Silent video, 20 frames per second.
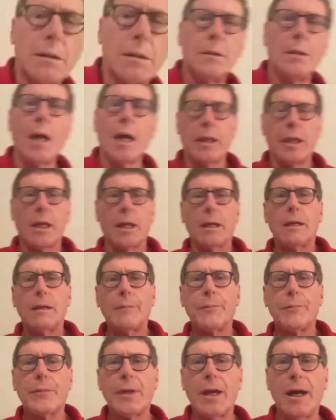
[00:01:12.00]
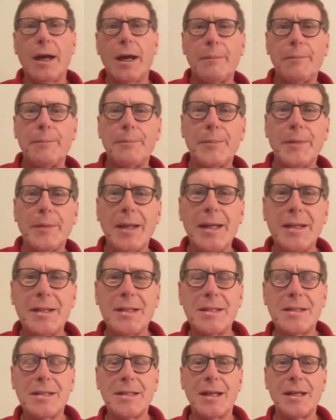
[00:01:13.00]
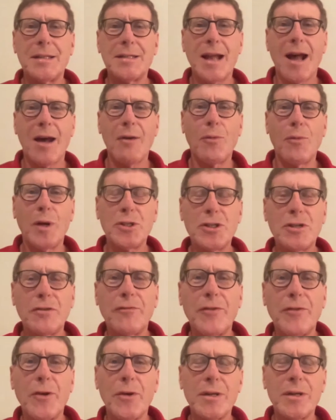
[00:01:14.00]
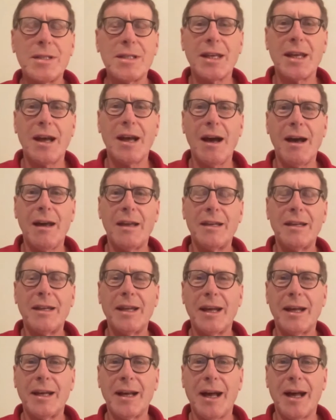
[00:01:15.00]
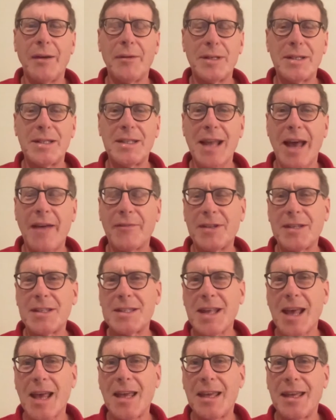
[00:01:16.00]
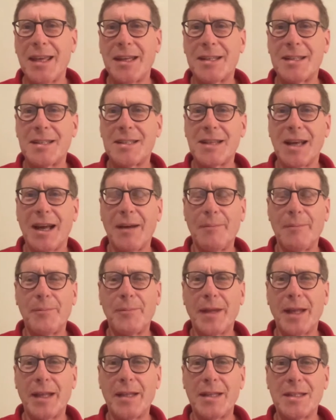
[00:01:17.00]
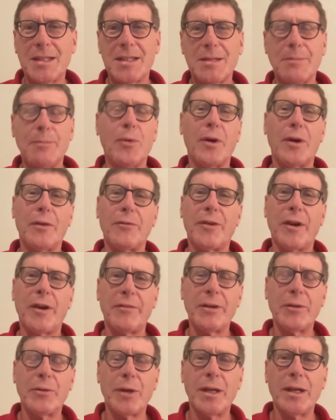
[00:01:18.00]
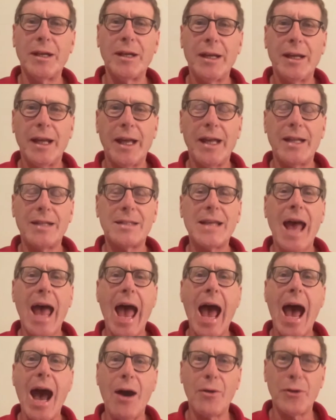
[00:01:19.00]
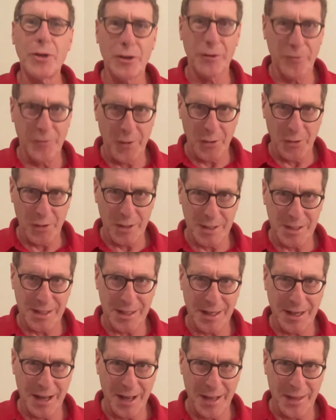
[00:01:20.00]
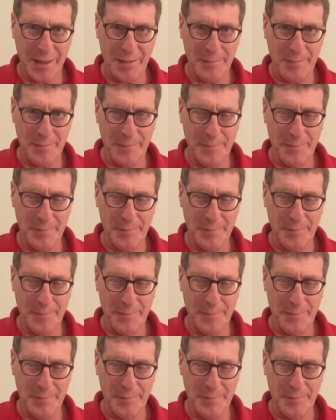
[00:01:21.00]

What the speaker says: Nothing. It's not what you're focusing on. I would have to say it's, and this is important for everyone, it's how you're focusing on them,